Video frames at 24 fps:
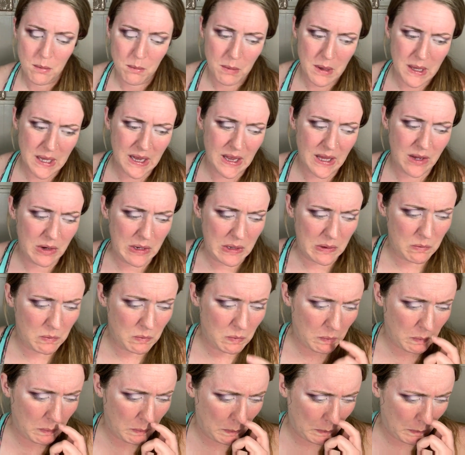but like
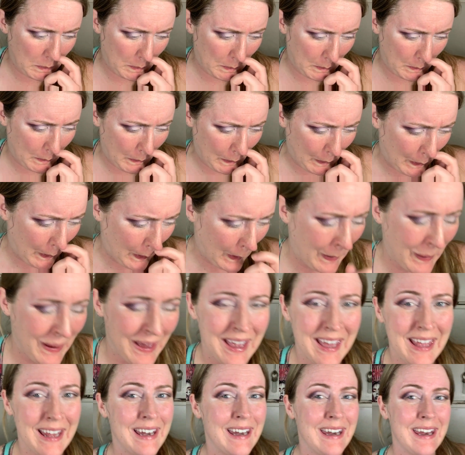
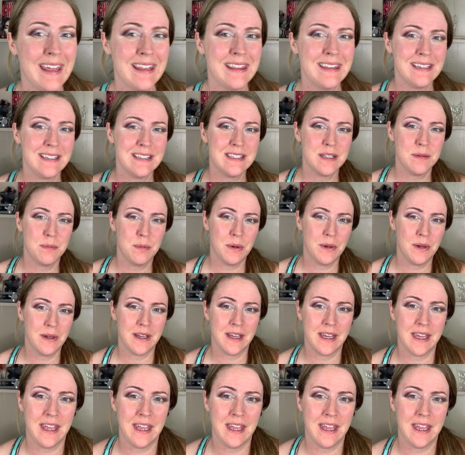nothing to put